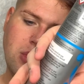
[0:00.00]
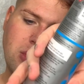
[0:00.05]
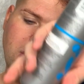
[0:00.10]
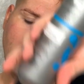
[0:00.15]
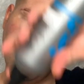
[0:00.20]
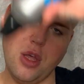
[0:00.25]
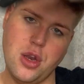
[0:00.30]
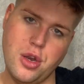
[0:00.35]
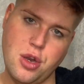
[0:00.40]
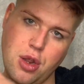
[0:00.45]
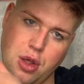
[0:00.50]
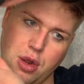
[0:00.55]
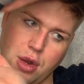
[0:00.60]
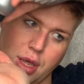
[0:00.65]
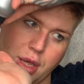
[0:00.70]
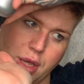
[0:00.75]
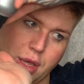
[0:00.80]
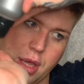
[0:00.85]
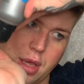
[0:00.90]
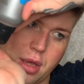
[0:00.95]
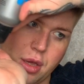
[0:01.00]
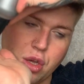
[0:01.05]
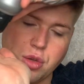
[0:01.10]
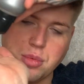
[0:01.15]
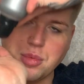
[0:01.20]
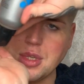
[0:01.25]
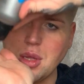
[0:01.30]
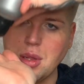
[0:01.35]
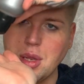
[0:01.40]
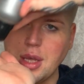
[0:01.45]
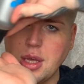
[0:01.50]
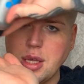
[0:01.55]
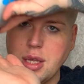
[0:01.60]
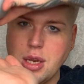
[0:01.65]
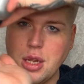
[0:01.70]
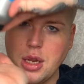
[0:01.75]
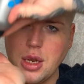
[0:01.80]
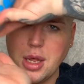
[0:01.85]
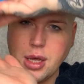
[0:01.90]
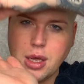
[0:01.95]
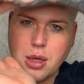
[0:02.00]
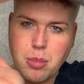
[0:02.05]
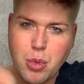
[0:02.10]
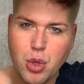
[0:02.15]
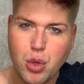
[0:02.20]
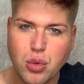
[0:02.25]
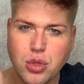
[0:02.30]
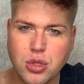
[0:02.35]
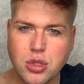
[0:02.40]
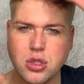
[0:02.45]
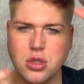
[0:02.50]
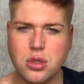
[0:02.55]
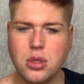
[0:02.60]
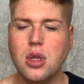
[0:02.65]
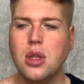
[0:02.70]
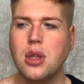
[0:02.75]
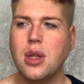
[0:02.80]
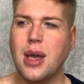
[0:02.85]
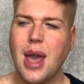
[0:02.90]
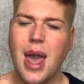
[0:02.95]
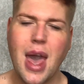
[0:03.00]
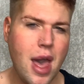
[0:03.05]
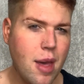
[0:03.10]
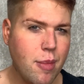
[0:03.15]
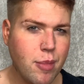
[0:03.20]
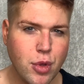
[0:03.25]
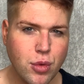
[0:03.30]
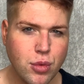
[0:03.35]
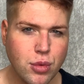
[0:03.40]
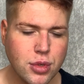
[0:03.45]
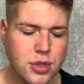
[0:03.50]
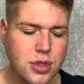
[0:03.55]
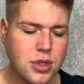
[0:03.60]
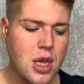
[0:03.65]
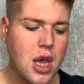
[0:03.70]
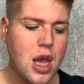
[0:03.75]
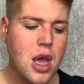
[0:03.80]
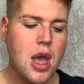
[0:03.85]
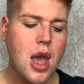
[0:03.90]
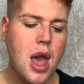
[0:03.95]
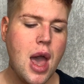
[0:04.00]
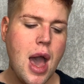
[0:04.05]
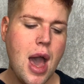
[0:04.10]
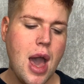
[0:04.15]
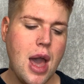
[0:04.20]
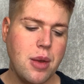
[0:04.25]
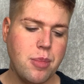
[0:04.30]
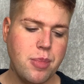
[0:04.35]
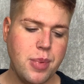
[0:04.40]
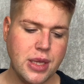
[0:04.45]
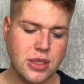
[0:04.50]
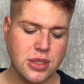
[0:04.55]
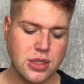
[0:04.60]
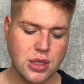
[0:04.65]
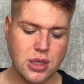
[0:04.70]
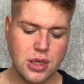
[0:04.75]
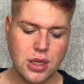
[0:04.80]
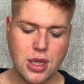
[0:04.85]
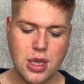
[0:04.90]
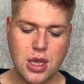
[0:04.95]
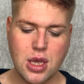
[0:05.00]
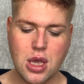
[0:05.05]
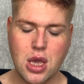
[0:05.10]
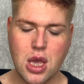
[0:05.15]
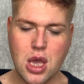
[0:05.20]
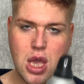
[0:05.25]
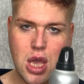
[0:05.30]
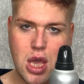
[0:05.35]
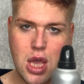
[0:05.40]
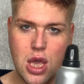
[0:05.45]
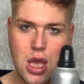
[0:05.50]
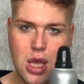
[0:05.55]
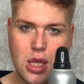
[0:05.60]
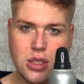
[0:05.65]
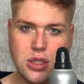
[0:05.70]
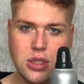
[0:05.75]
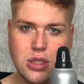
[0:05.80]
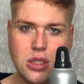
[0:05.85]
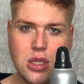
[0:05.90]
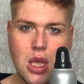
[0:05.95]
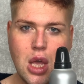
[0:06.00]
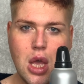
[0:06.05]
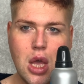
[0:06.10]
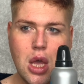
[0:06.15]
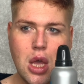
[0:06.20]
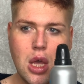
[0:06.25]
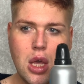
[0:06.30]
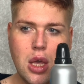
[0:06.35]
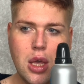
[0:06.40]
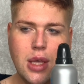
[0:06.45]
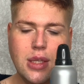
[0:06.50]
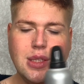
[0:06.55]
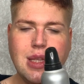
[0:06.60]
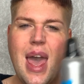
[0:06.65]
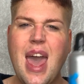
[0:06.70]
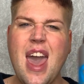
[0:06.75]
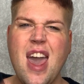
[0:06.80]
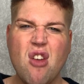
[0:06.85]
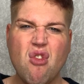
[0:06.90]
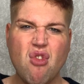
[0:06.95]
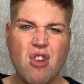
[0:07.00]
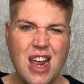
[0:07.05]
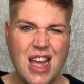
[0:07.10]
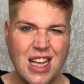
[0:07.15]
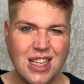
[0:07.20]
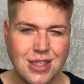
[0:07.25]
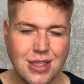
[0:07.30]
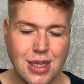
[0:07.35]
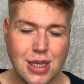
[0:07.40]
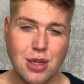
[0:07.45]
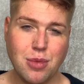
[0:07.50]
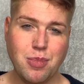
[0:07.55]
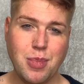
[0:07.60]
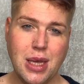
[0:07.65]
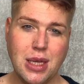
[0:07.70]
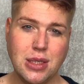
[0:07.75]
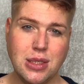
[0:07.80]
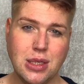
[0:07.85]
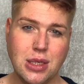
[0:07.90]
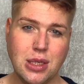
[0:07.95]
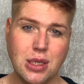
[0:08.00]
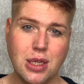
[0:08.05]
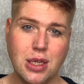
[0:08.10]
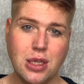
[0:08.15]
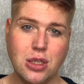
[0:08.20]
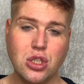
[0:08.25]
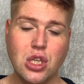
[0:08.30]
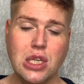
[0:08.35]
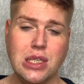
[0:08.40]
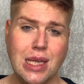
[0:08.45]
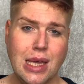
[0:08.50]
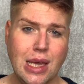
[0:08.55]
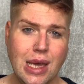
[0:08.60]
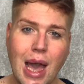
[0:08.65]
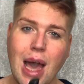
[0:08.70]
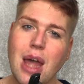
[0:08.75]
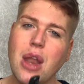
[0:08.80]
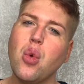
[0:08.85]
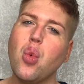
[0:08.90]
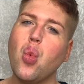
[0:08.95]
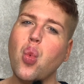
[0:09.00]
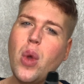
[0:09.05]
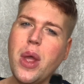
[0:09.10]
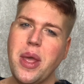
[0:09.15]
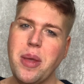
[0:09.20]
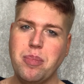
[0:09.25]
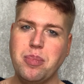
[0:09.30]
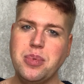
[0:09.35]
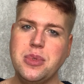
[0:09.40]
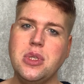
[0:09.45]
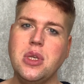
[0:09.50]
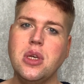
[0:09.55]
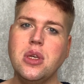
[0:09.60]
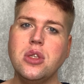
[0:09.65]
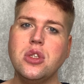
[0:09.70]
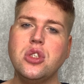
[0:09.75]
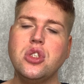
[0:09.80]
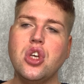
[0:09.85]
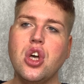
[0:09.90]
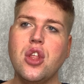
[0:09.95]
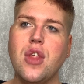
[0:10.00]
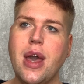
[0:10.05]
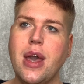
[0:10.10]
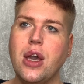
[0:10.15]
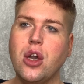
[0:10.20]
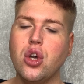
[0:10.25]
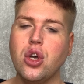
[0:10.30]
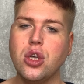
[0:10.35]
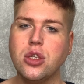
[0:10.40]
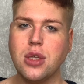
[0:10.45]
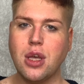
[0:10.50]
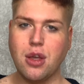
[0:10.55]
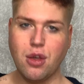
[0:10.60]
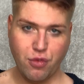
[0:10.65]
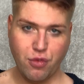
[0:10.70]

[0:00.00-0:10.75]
and like it comes out like in a mousse, like hair mousse, and basically it's aerated basically, so it's like kind of whipped so that it goes like